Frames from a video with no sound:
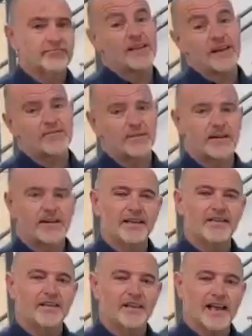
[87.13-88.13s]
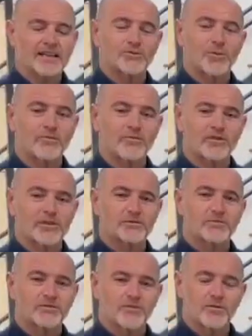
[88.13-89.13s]
definitely the last one for us
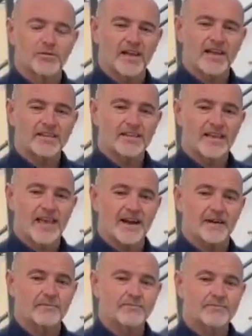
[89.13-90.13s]
before the end of the year.